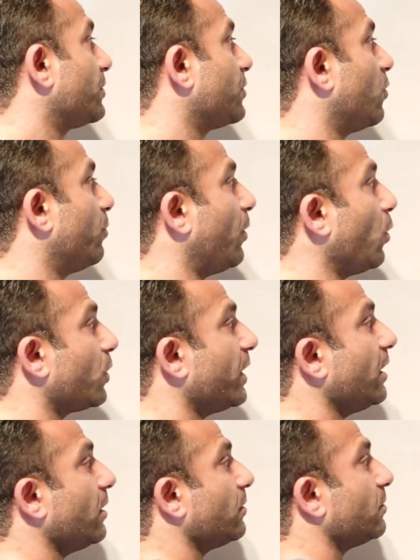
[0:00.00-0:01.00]
So
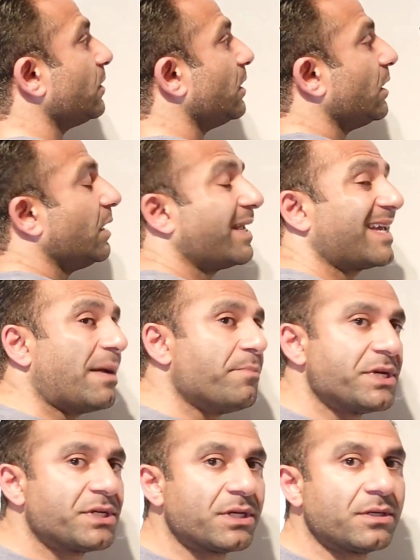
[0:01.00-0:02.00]
bulking, it
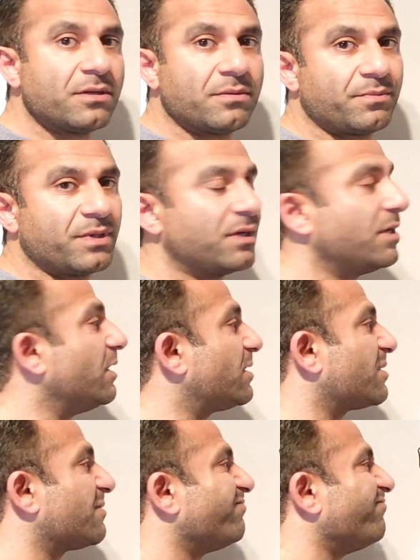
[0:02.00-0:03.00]
can be done, but
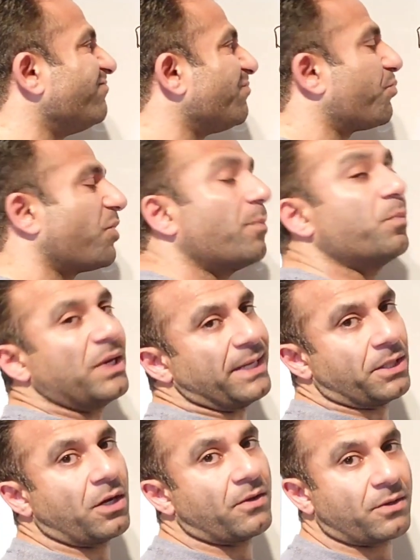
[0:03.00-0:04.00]
it's
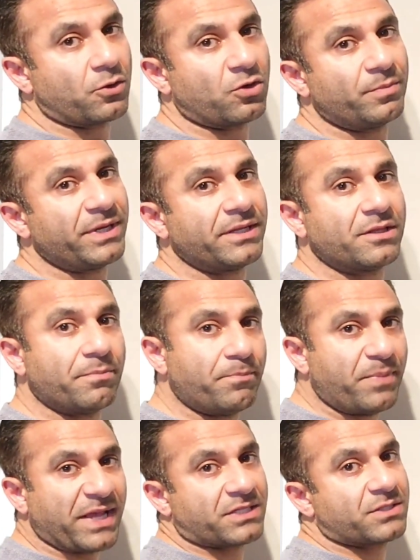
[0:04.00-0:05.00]
probably not going to be the
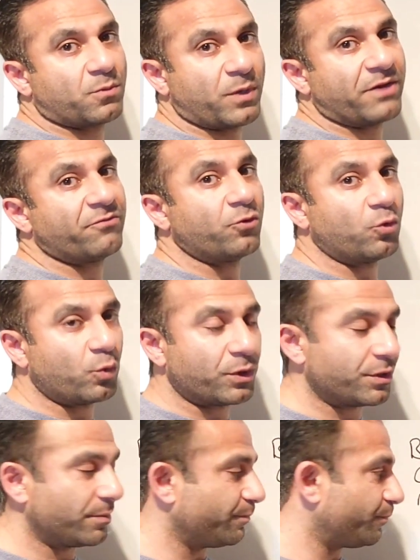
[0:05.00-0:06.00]
best way
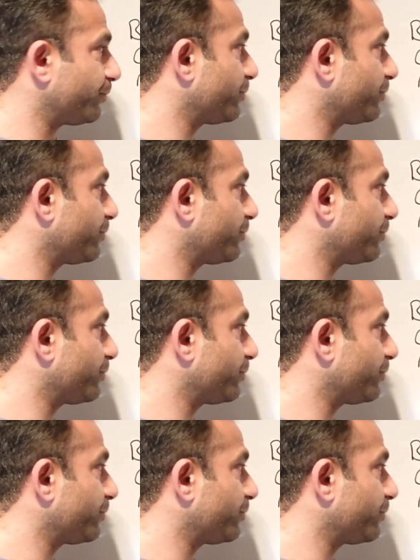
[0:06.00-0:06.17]
forward.